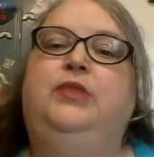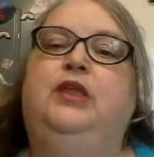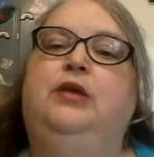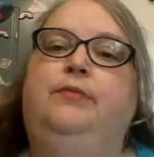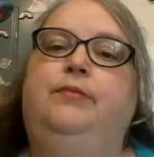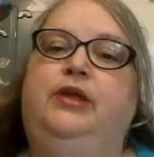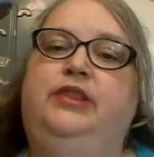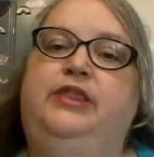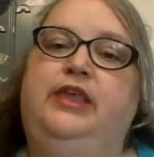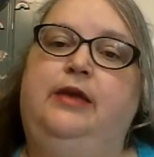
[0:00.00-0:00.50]

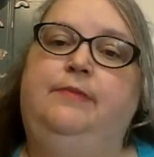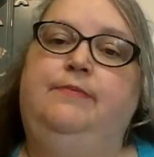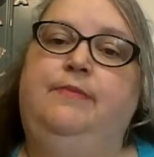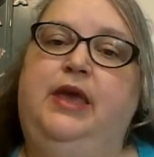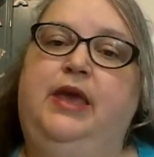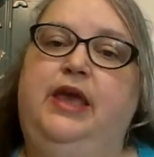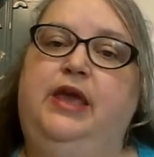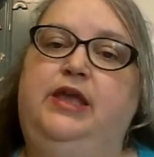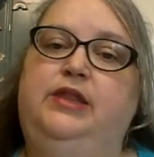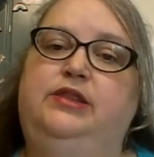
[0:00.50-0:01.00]
But they
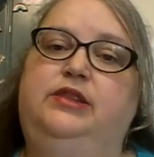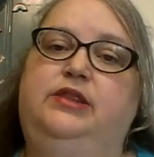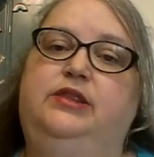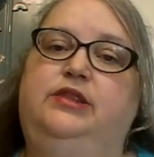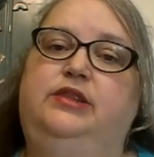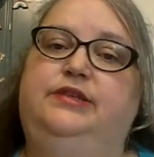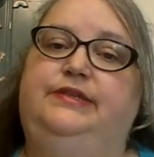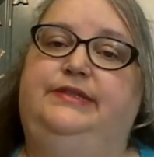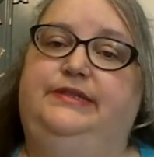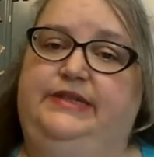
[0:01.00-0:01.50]
made
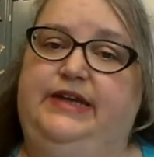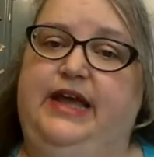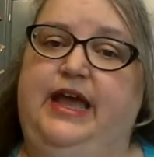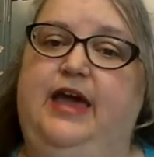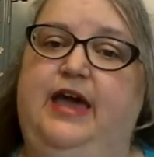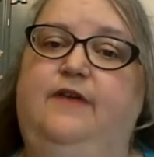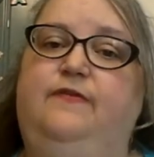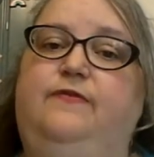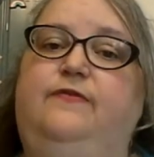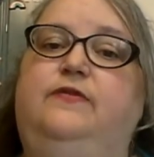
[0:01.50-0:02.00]
the
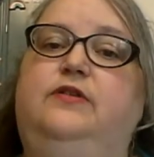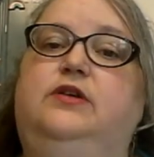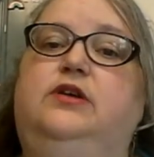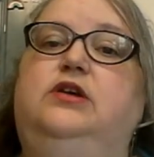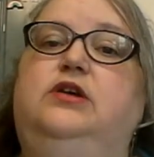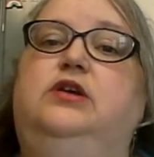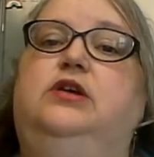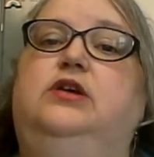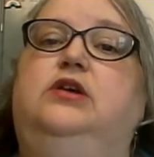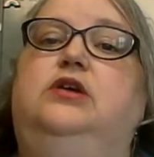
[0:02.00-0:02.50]
staff
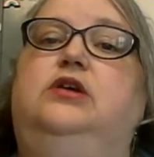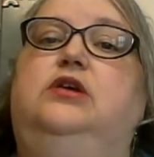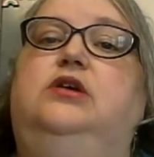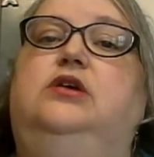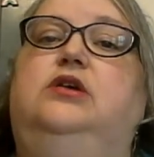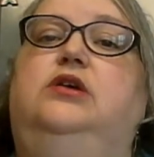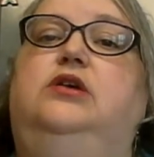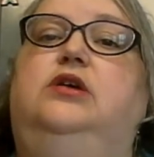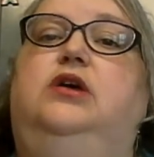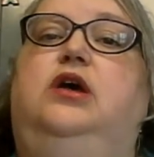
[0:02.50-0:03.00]

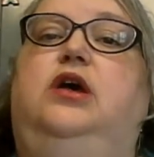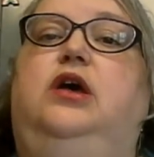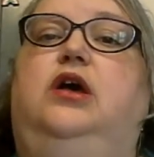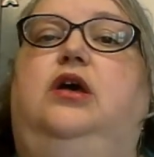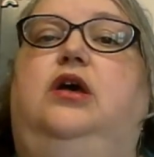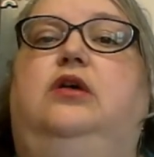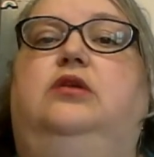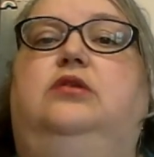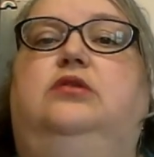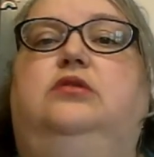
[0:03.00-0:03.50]

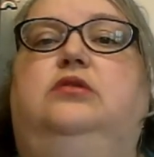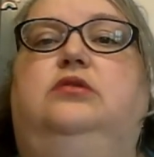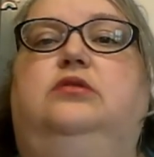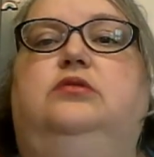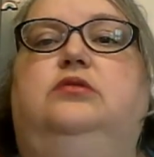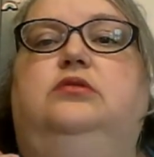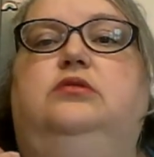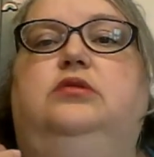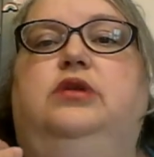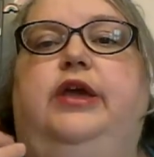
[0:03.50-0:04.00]

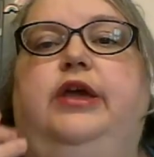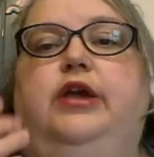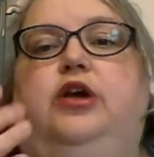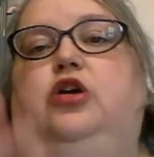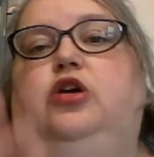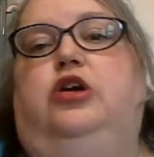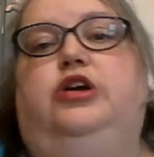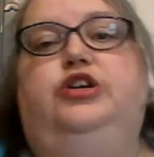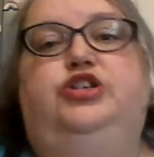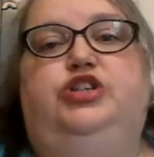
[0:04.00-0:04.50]

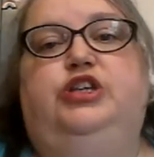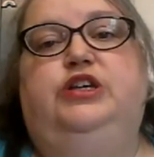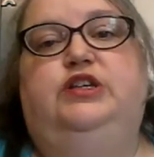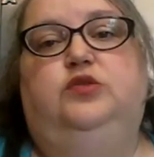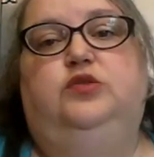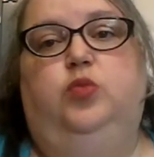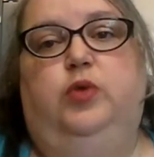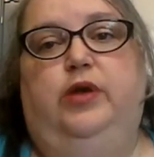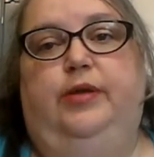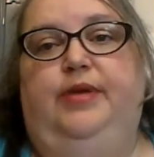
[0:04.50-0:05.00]
encourage
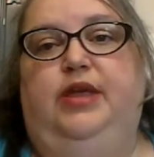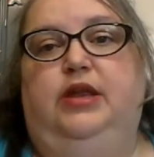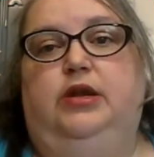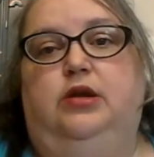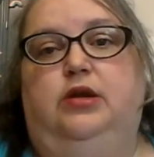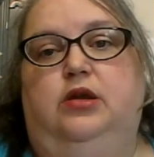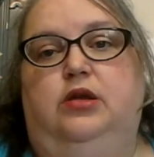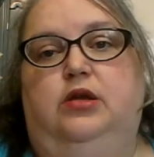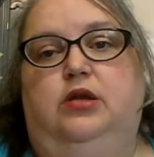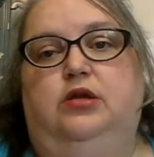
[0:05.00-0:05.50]
these
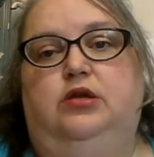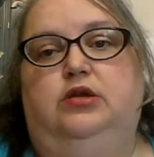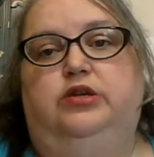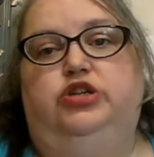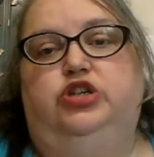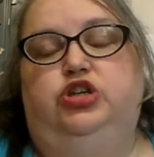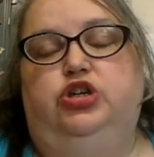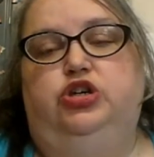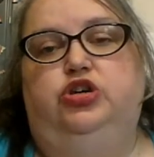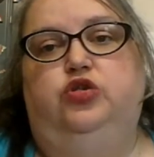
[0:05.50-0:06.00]
women
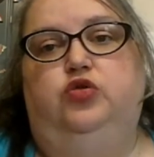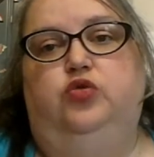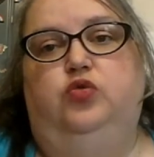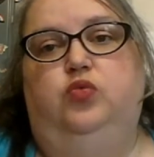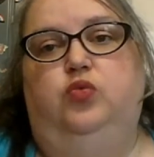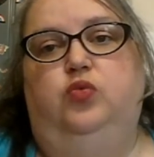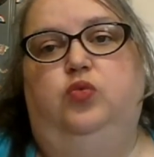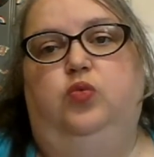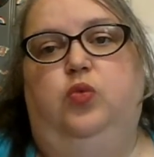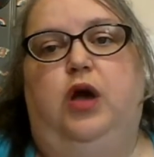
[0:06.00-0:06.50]

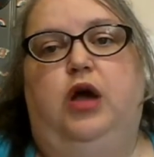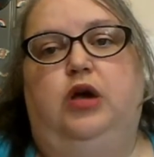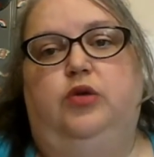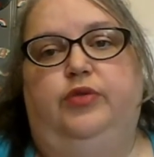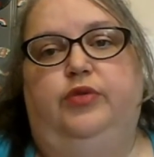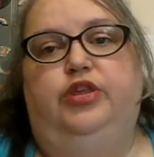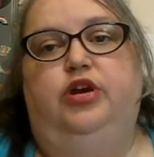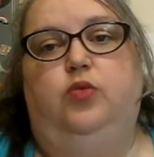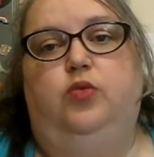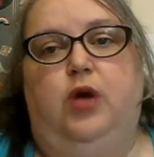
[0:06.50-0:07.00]
to walk
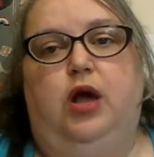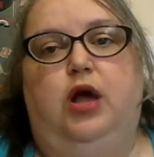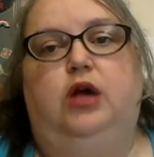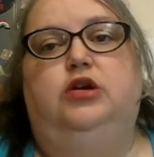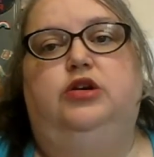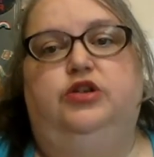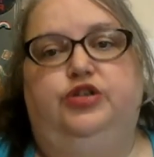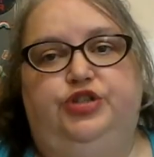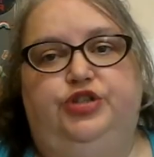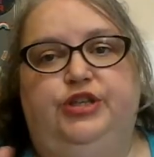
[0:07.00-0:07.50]
with their
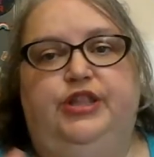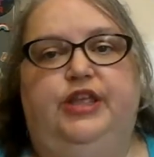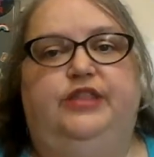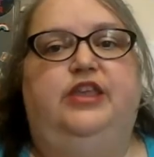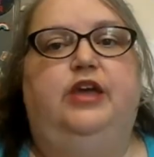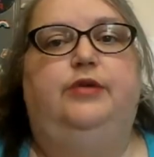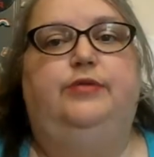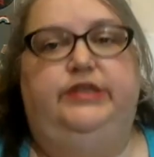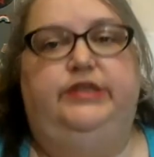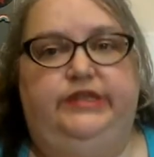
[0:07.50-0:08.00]
walkers so that
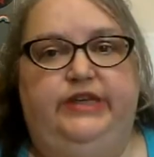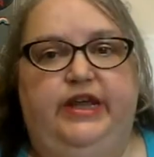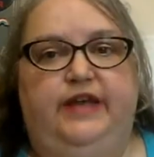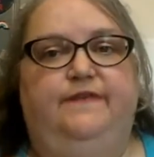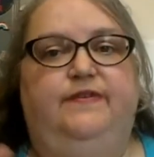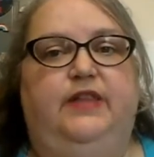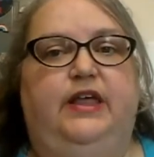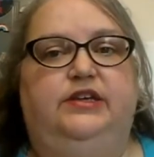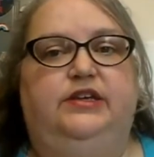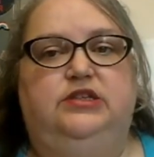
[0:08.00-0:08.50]
they would stay
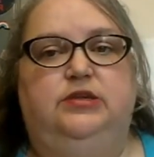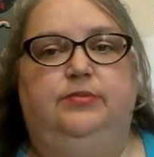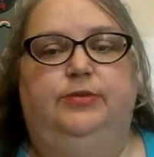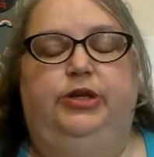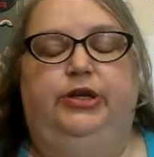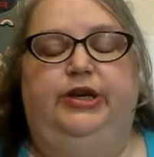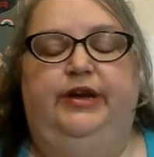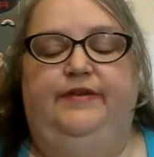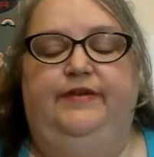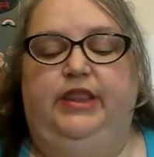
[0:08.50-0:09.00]

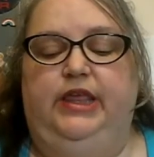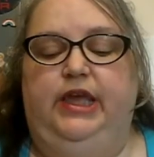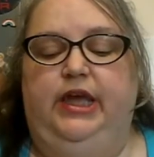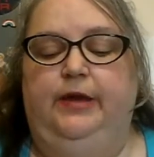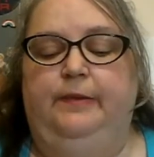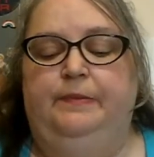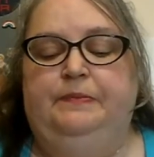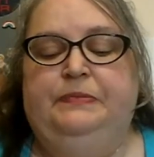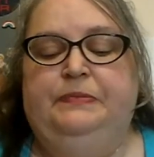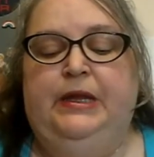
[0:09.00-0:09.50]
flexible and
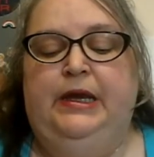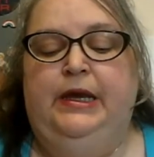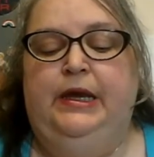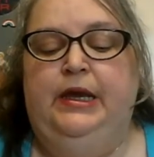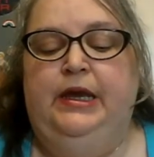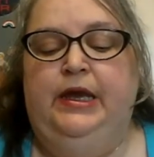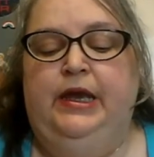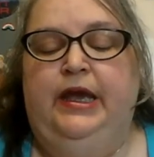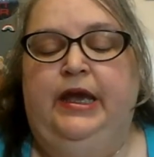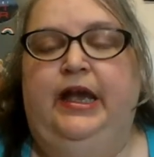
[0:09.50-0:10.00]
everything.
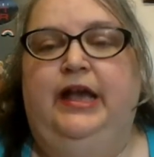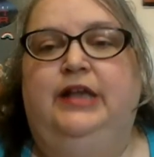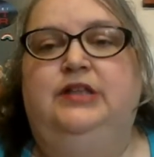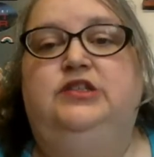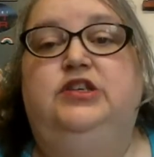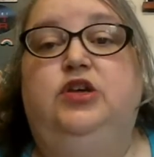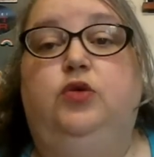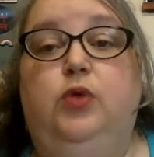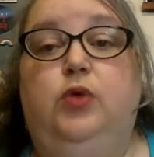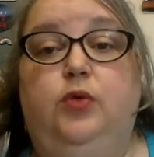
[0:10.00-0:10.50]
And
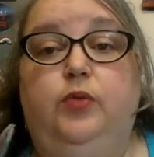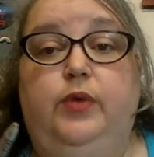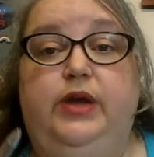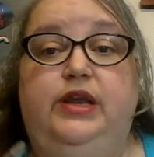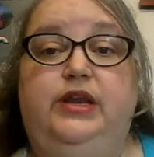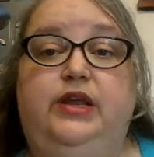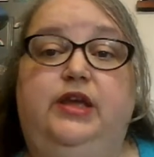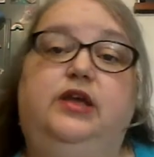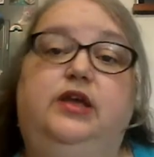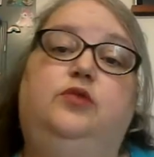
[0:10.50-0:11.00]
so what
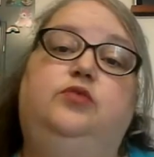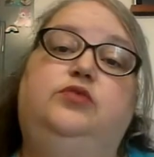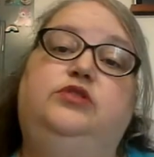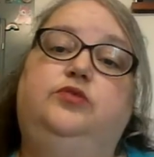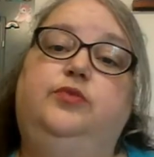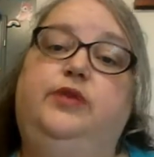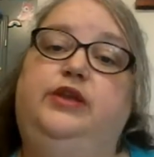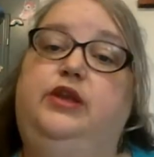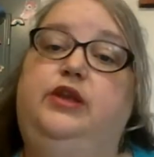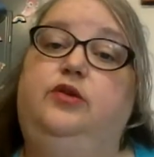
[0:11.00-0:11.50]
we did
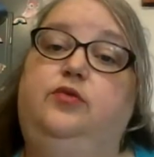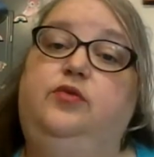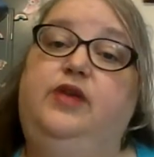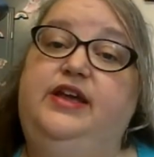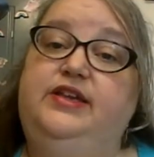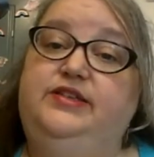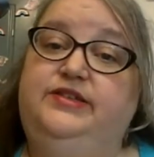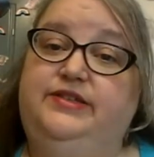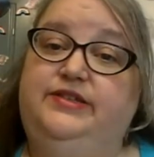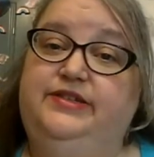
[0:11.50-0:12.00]
was we did
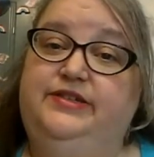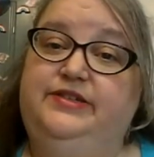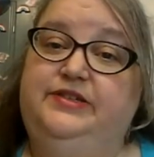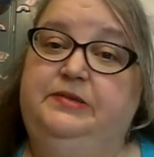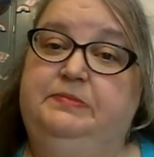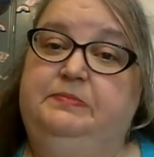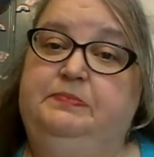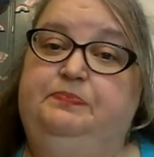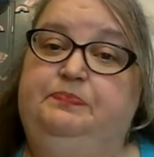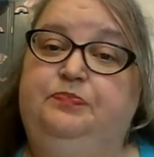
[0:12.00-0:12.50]

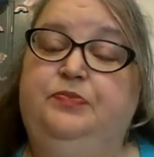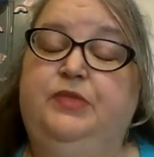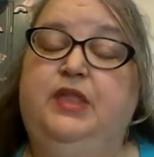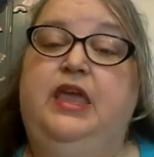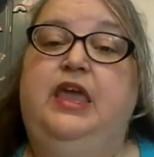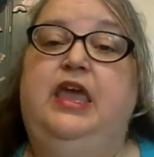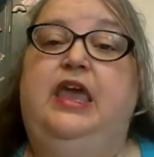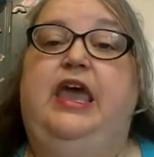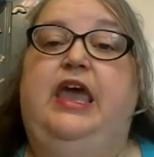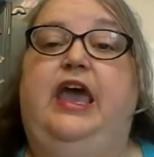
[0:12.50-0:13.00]
races.
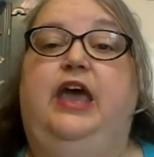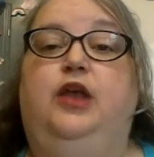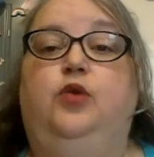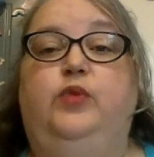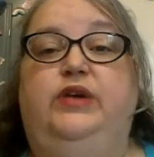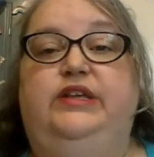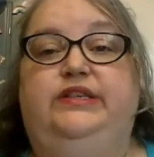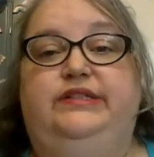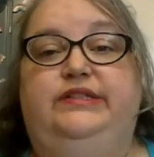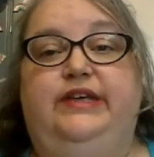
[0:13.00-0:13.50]
And
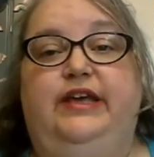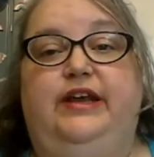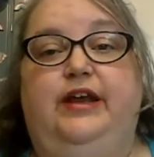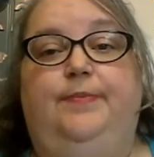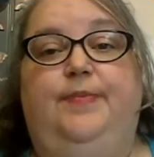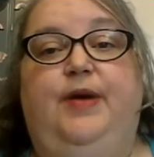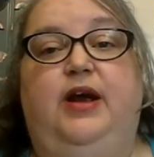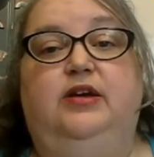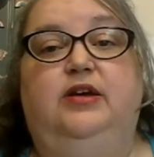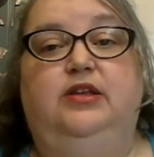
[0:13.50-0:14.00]
we'd set
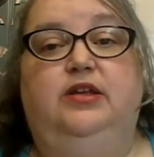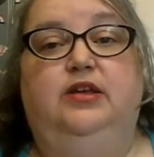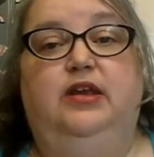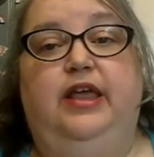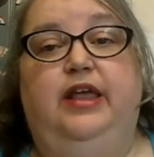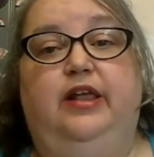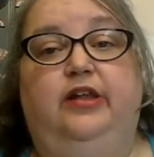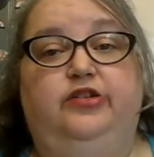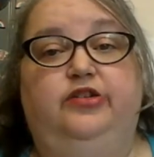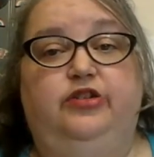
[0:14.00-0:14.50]
up our little
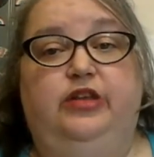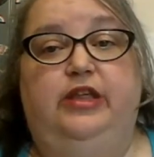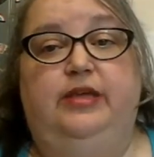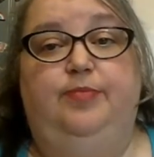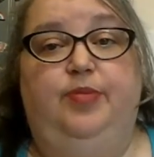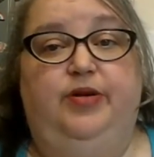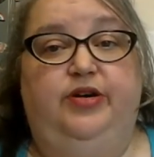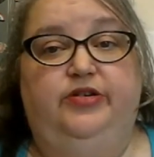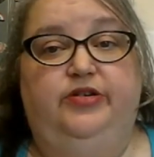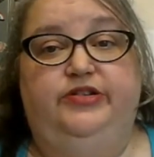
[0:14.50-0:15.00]
elderly
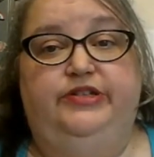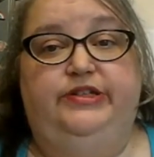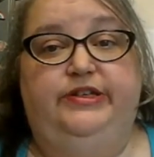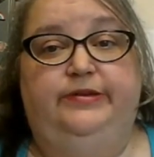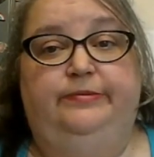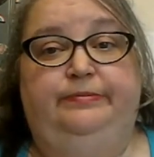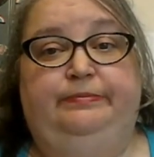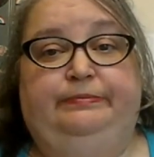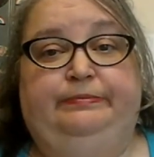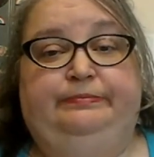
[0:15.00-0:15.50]

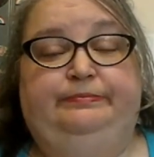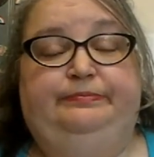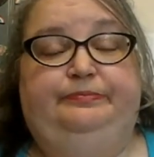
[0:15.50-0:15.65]
person,